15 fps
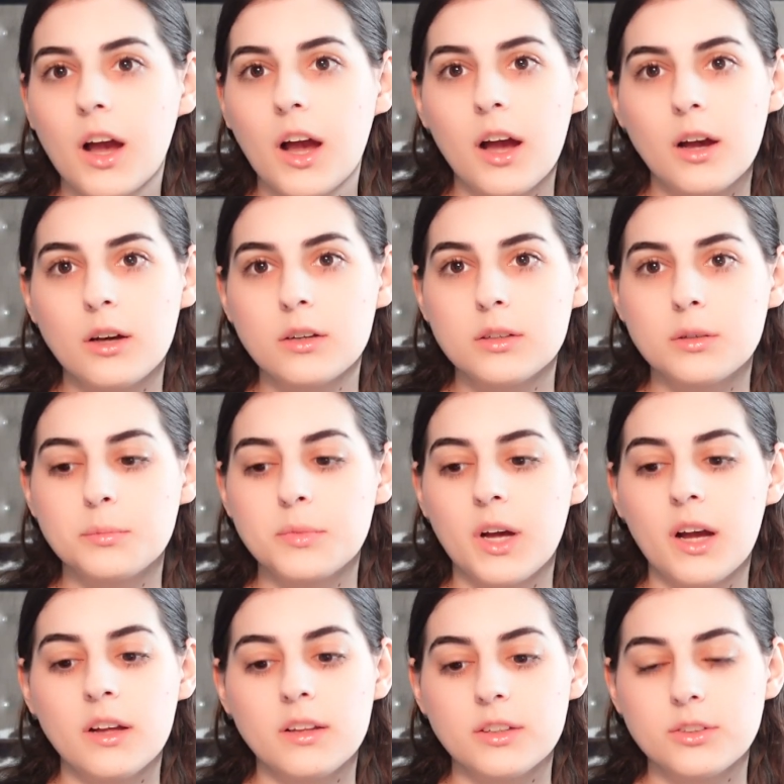
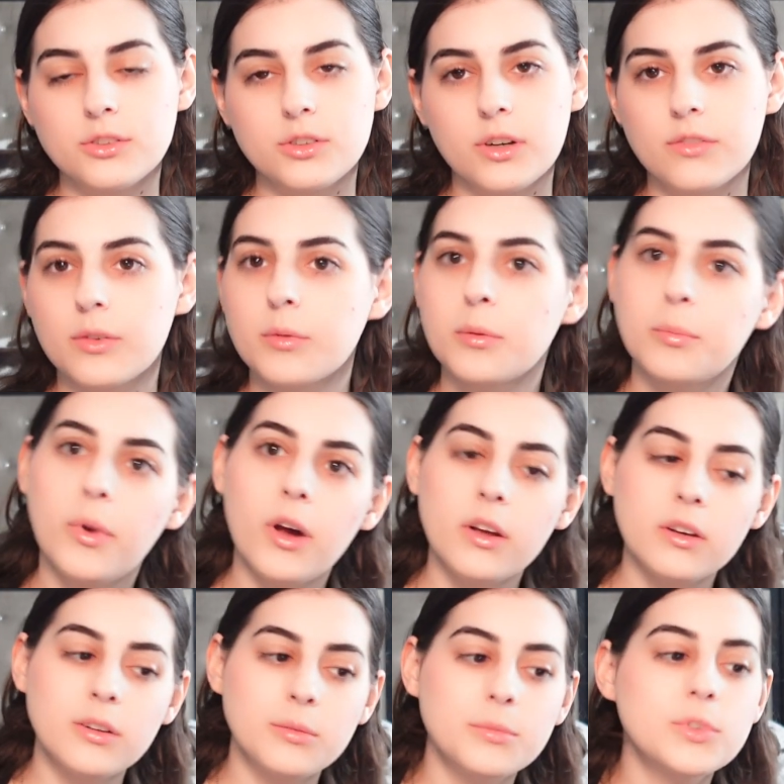I like to start from the
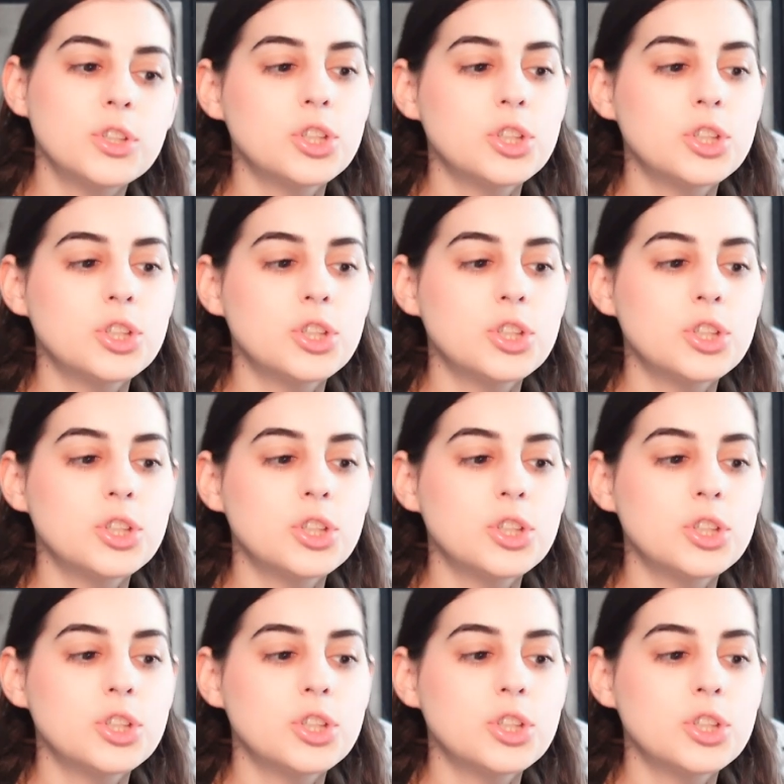bottom.